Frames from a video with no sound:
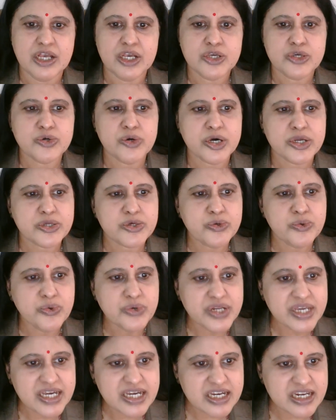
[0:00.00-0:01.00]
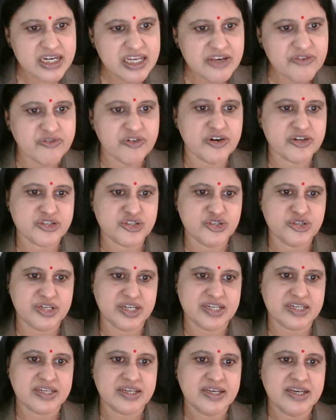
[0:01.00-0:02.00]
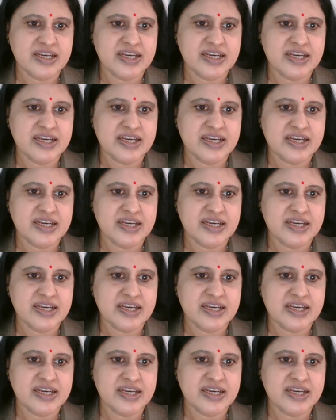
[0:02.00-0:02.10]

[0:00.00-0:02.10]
You are uniquely fortunate